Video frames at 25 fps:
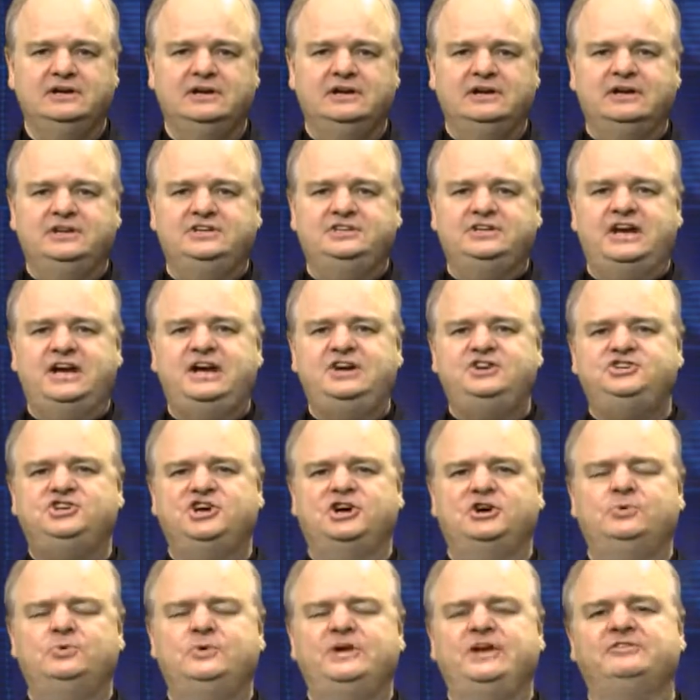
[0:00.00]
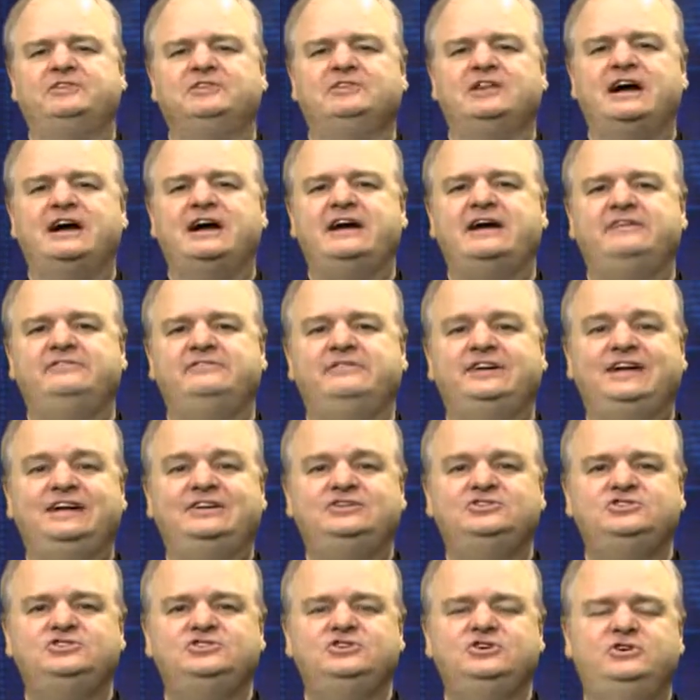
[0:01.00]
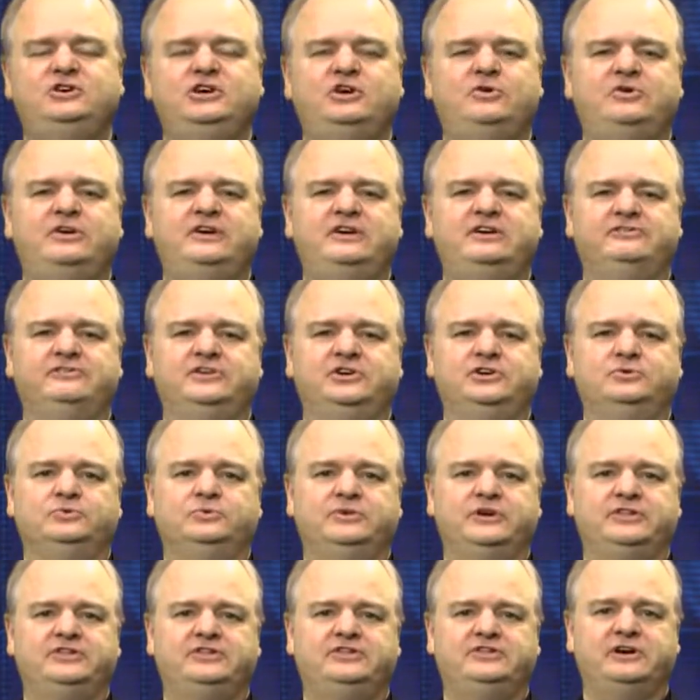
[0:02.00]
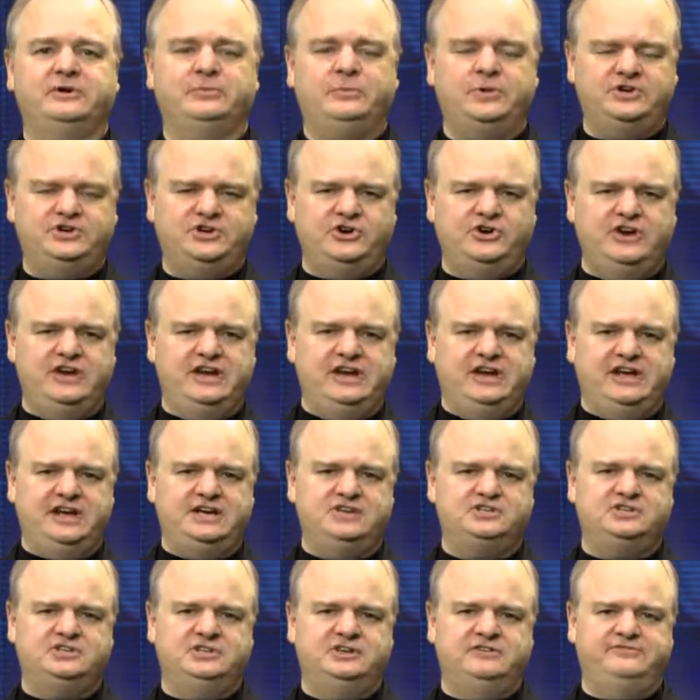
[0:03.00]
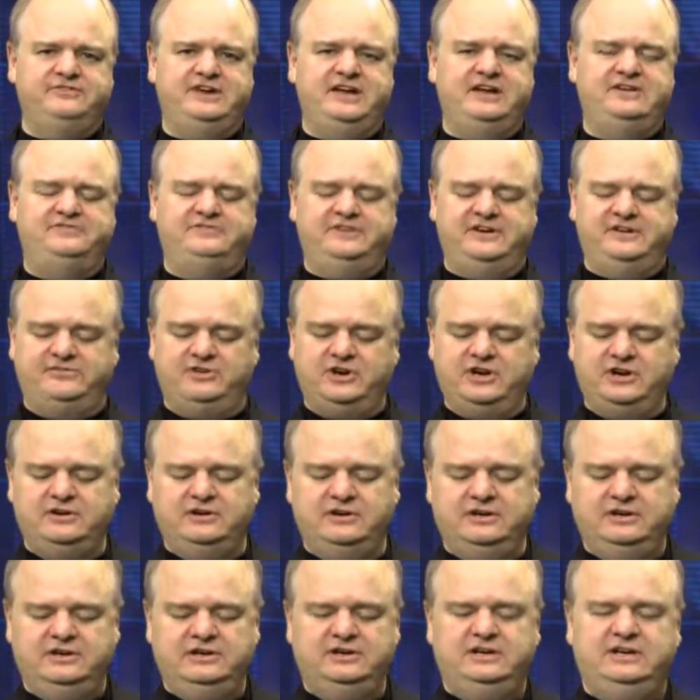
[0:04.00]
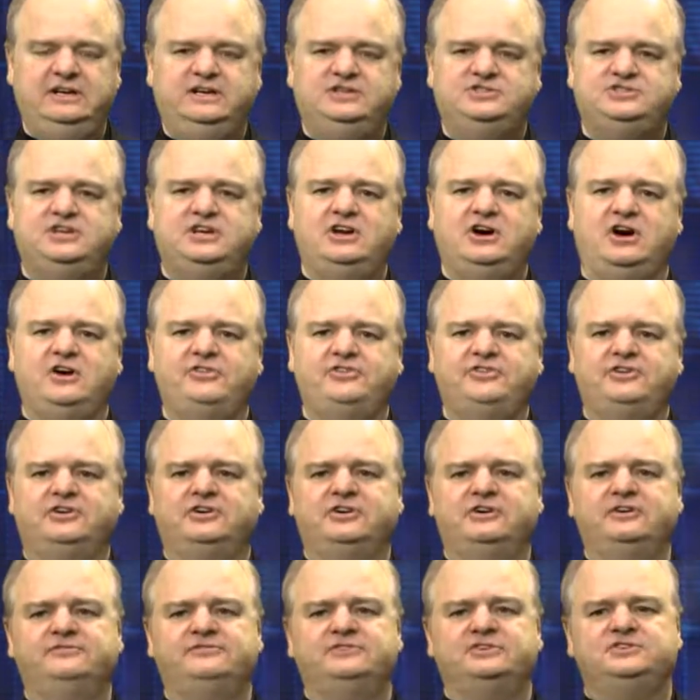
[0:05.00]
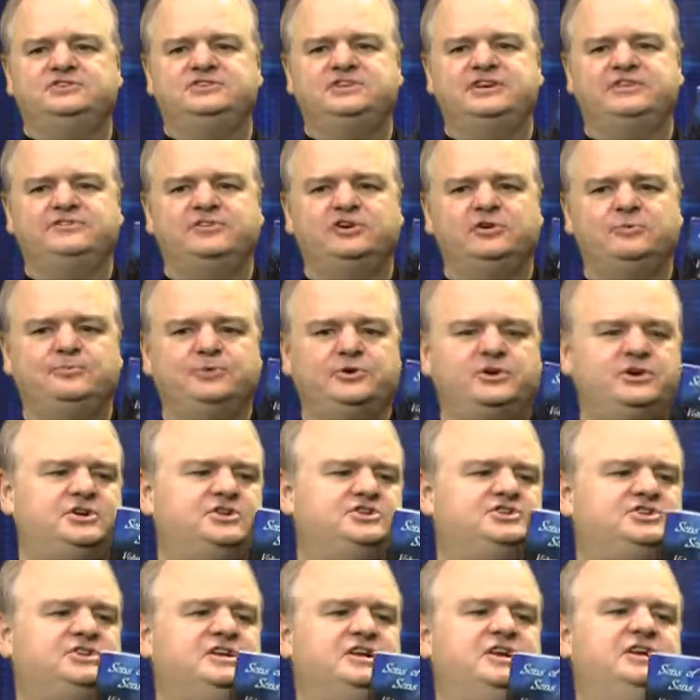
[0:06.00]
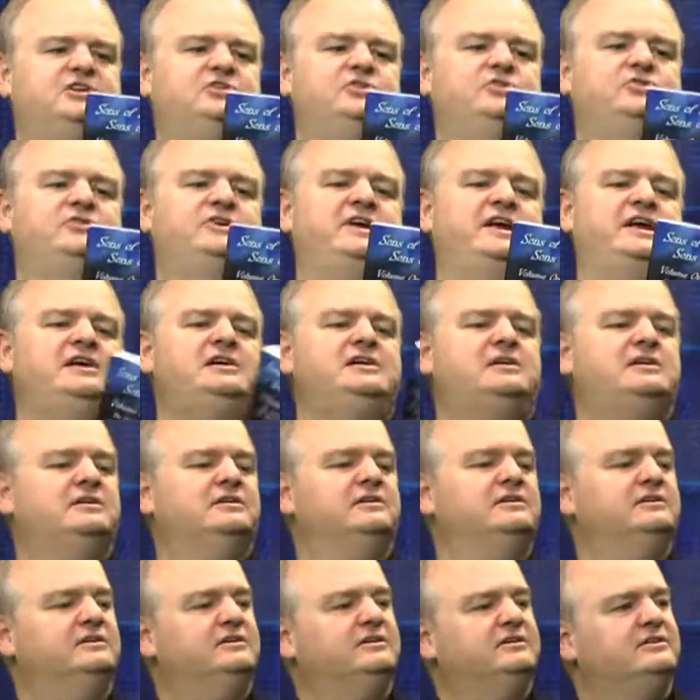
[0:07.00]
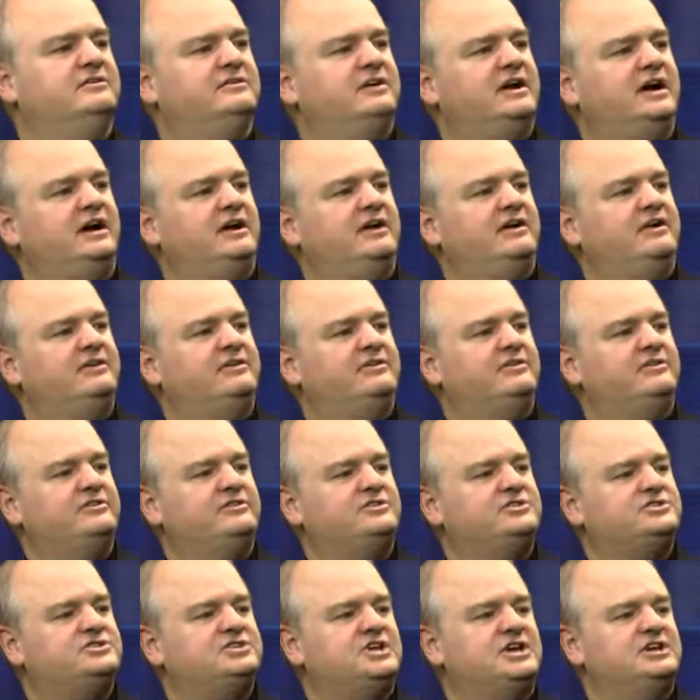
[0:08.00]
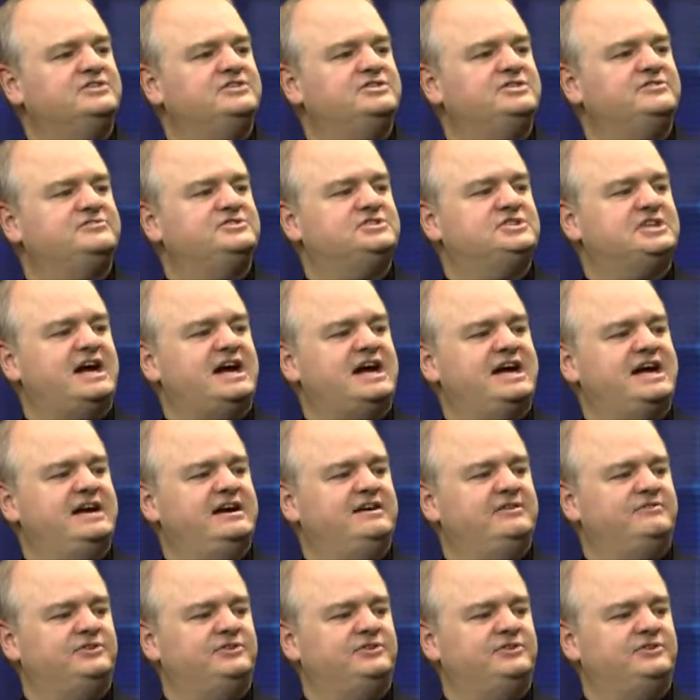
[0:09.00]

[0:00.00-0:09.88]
On today's show, we have a live in-studio interview with a returning guest and a fan favorite. He is the author of several books, including Sons of Zion